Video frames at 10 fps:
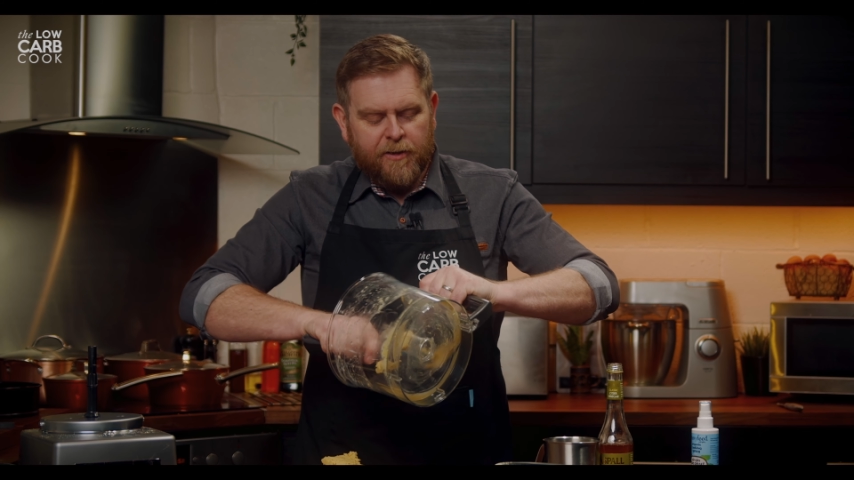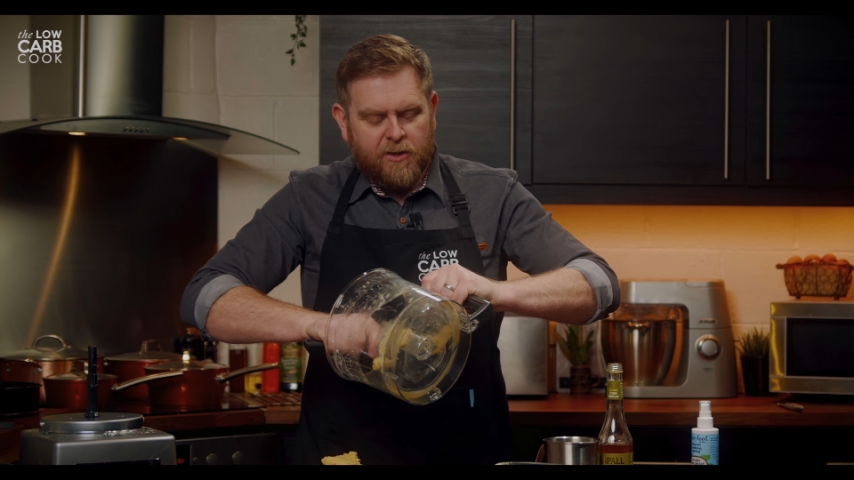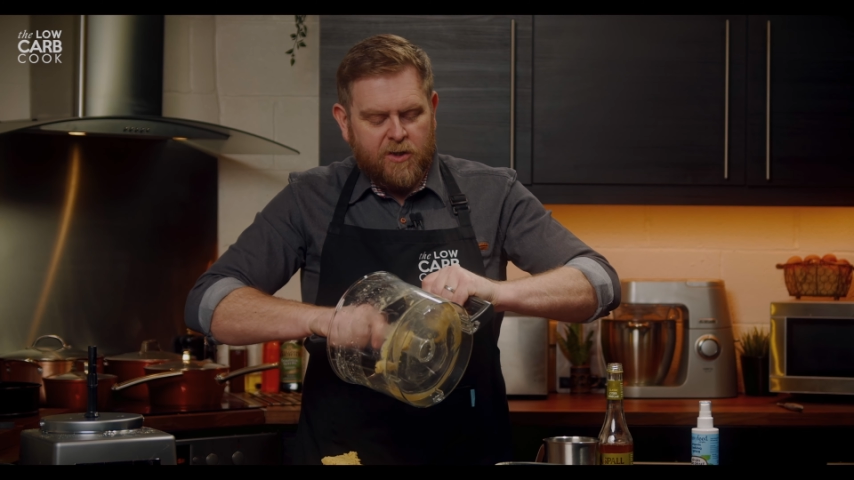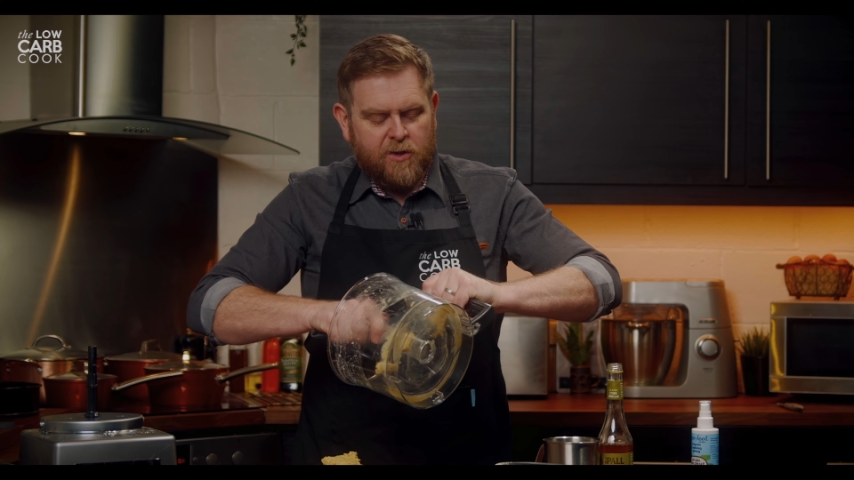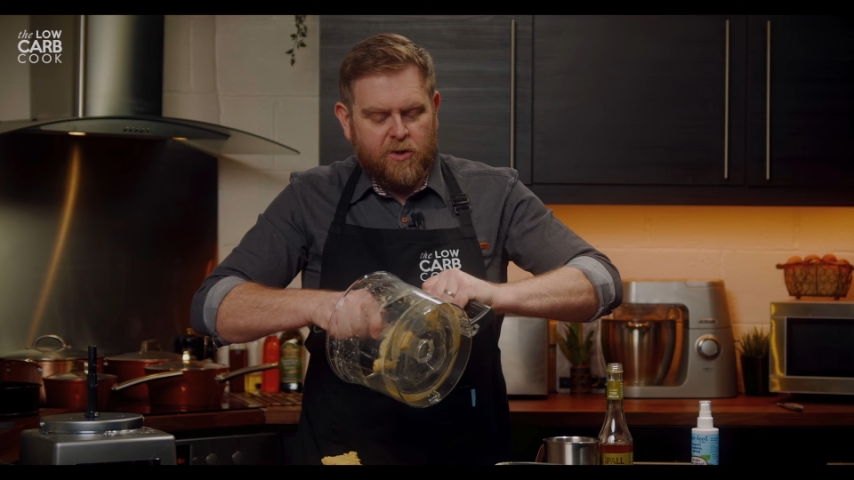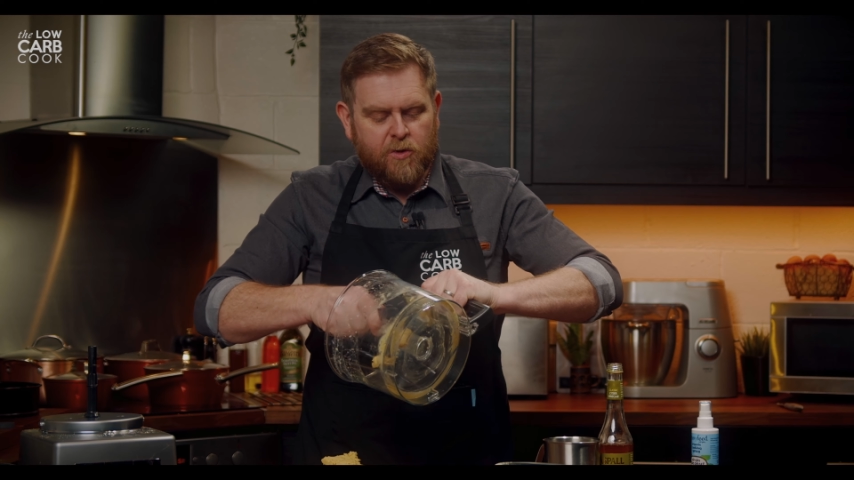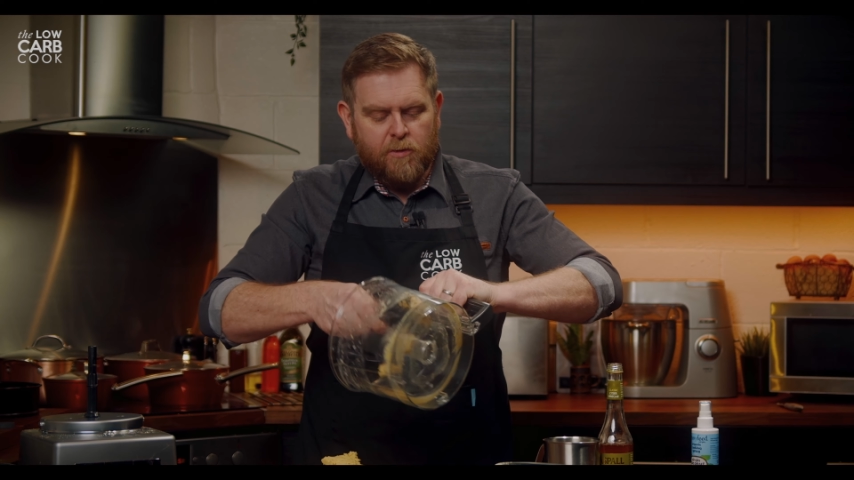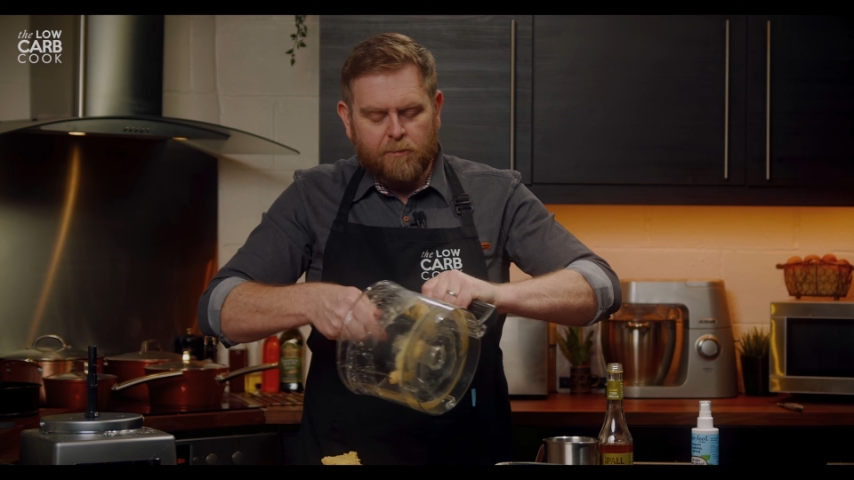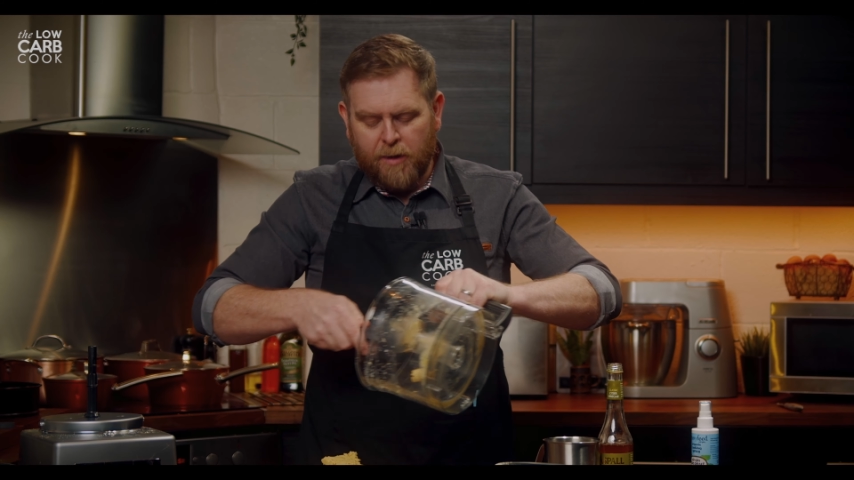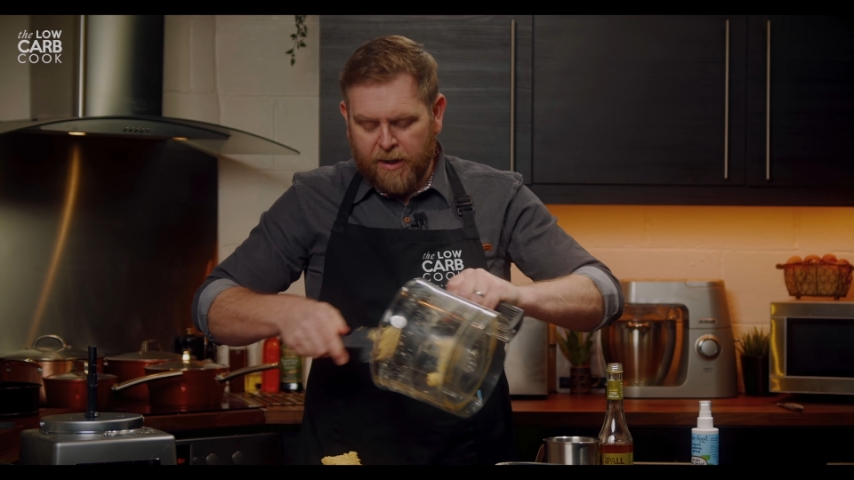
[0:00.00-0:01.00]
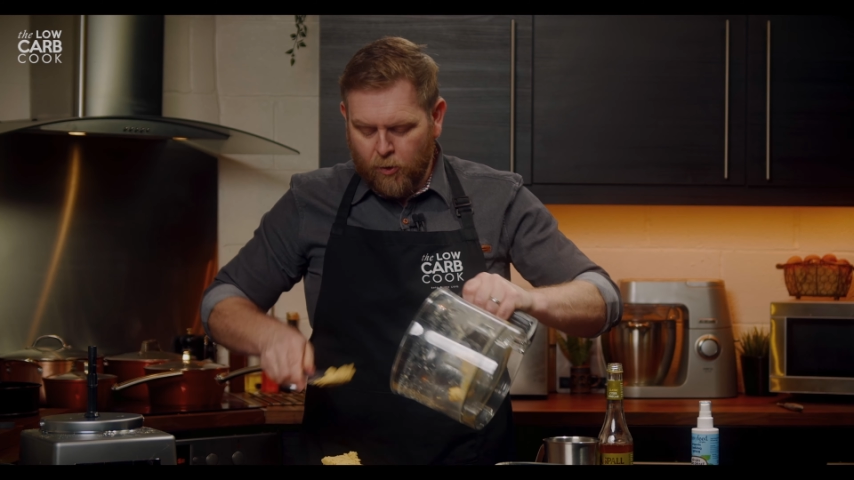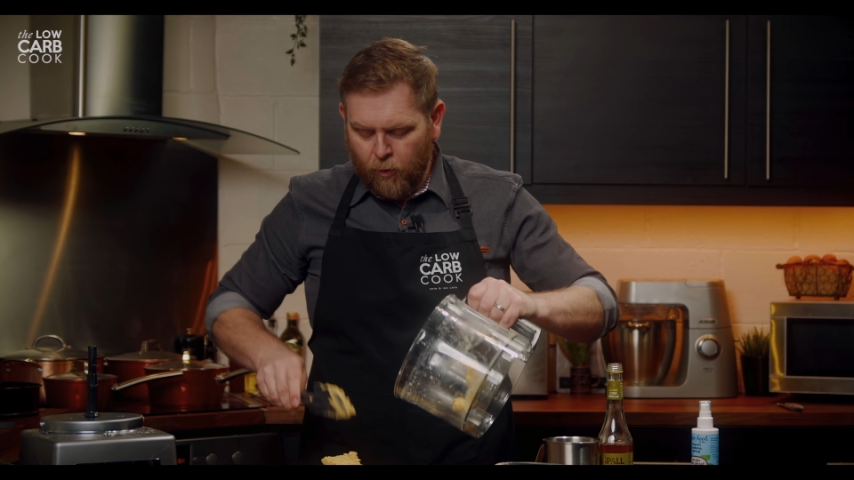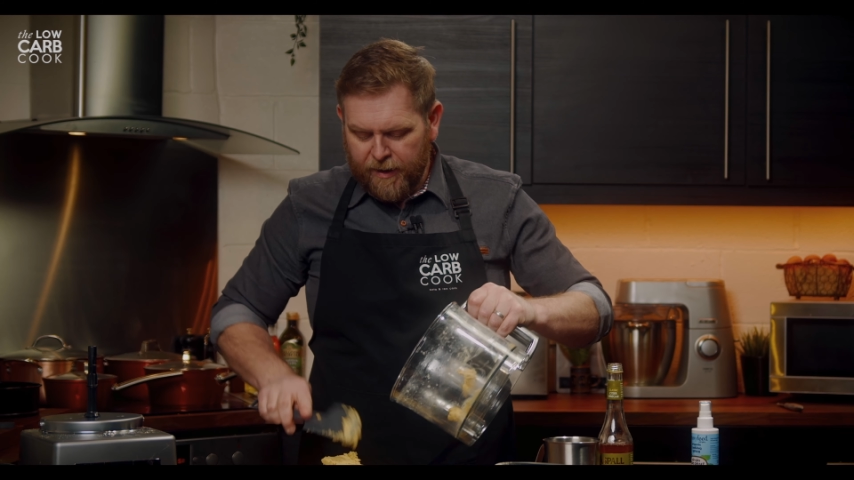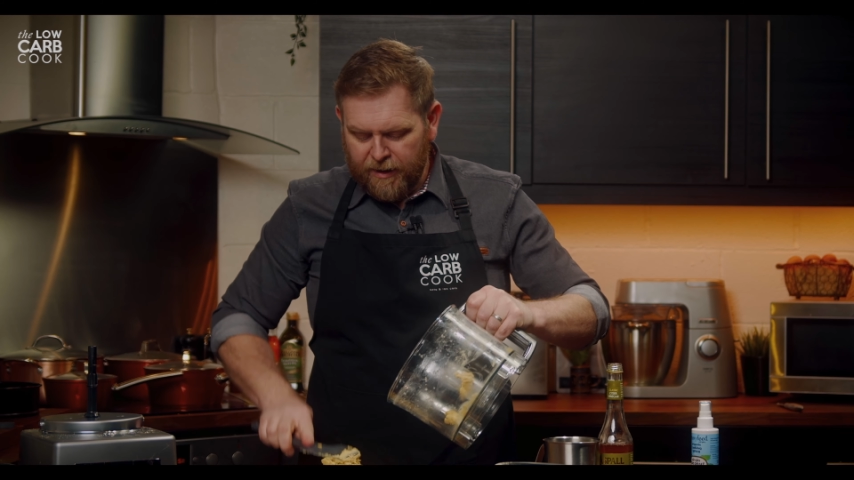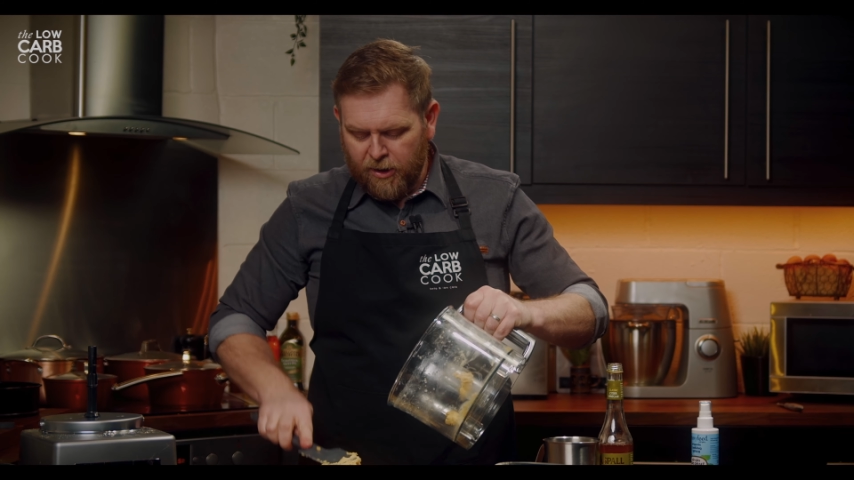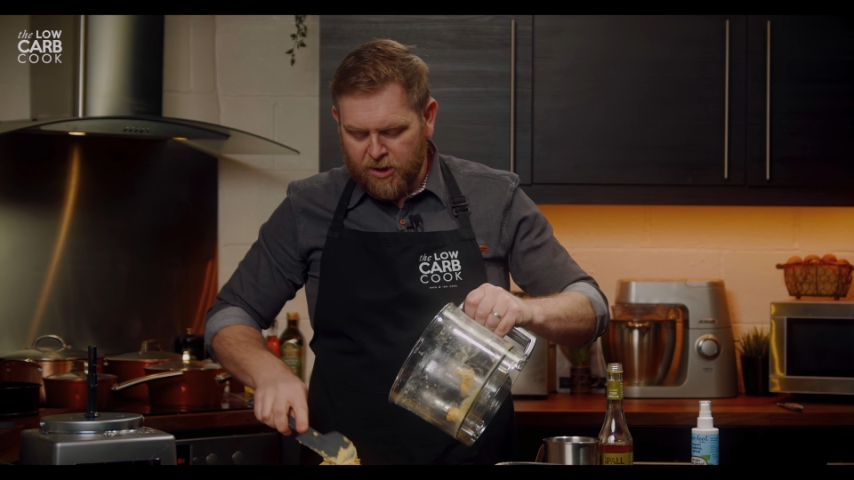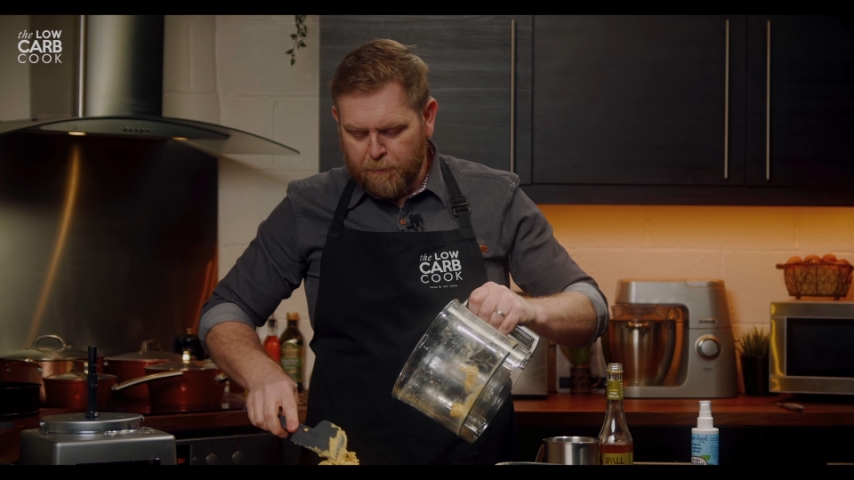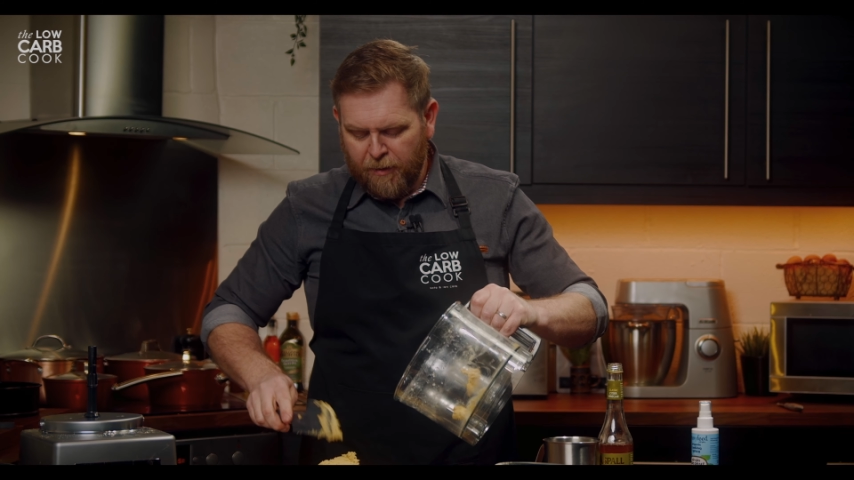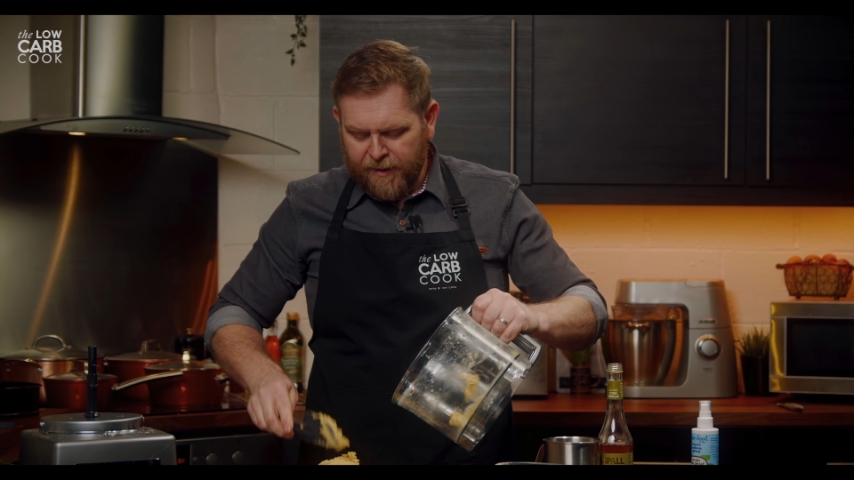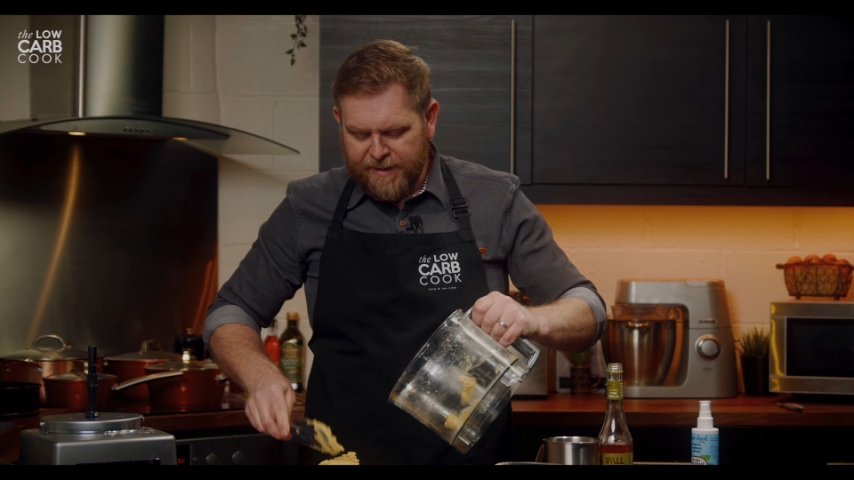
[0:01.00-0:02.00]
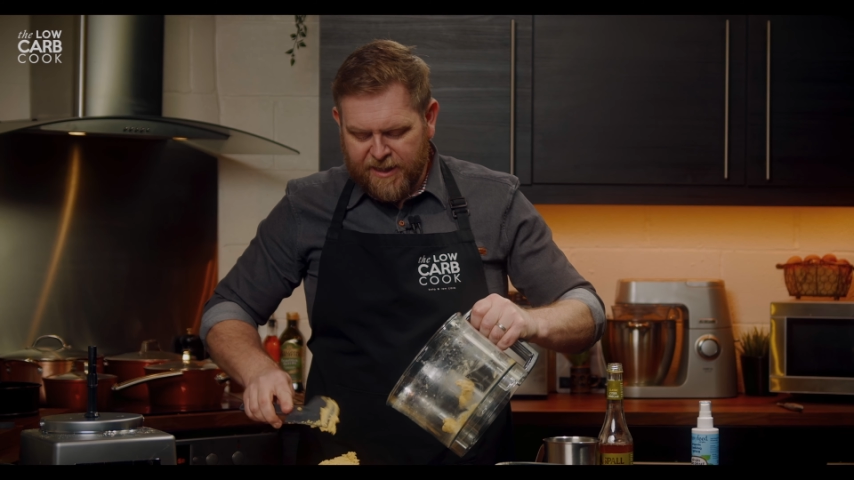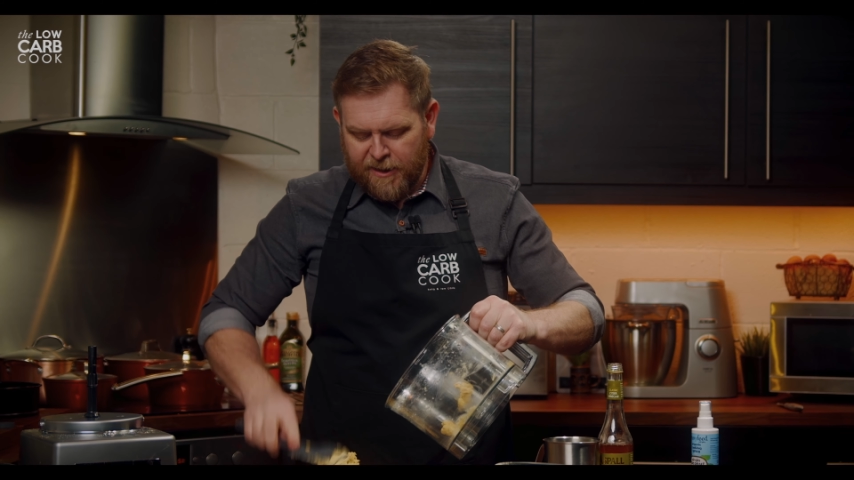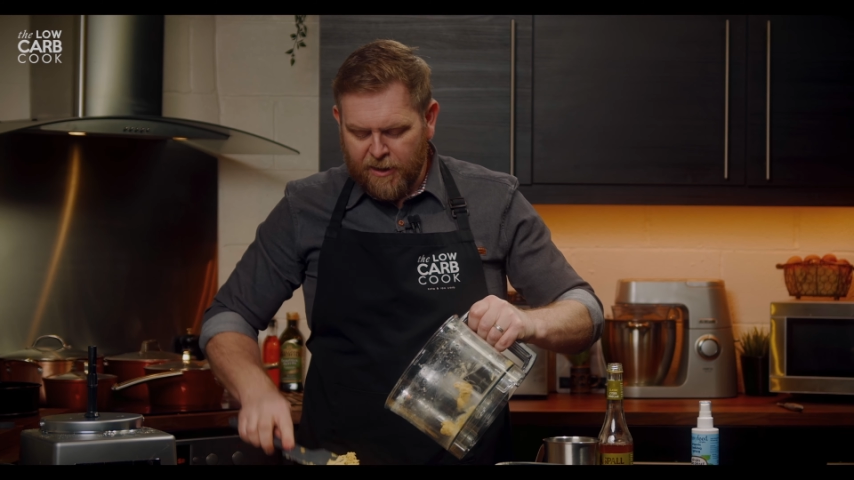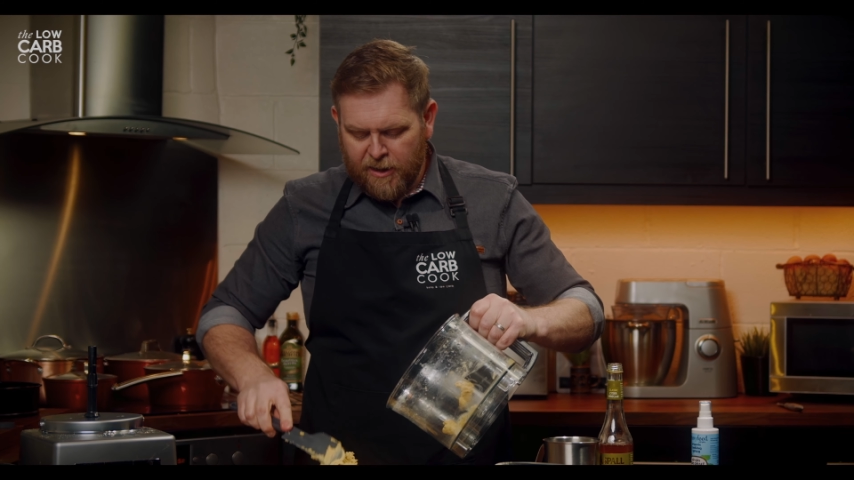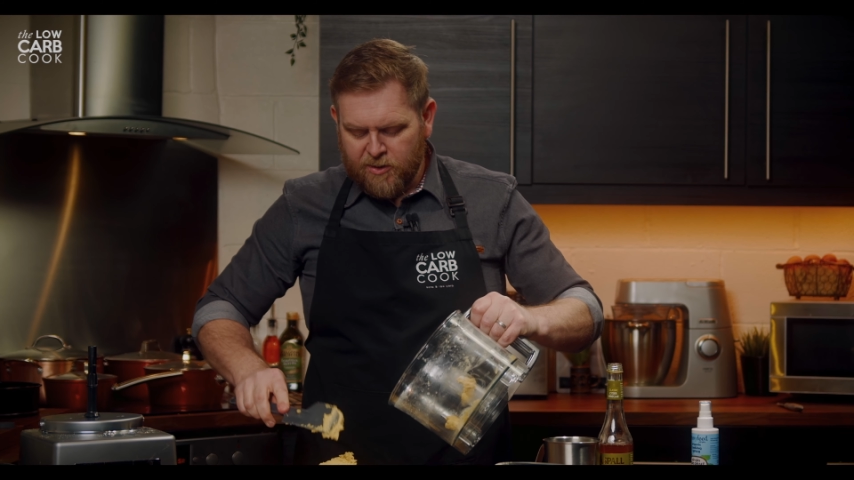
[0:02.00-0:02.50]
to do my quite large pie tin,